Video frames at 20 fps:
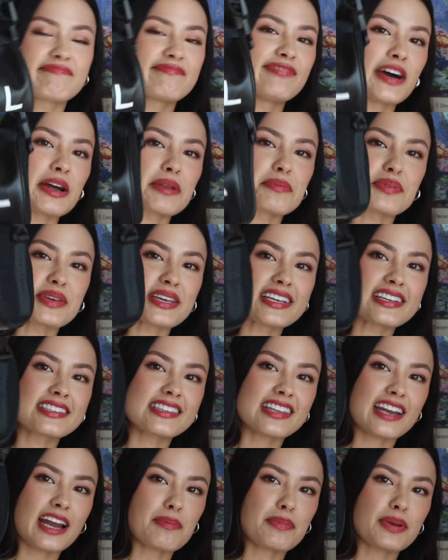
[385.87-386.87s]
fun piece
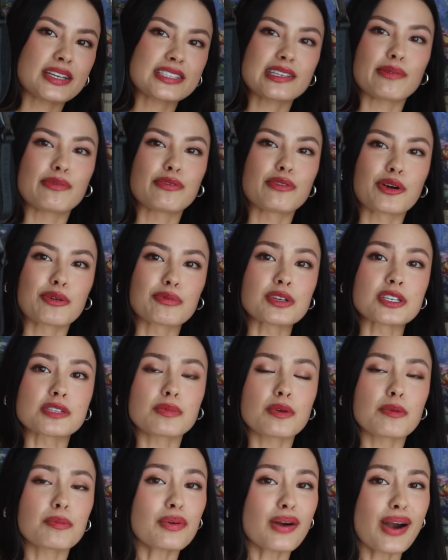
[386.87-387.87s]
that I picked up for a
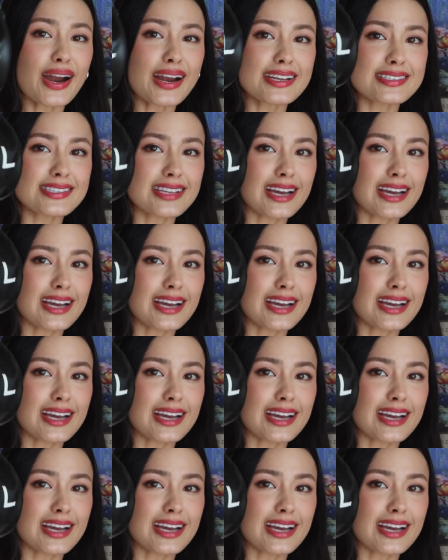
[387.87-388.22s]
reasonable price.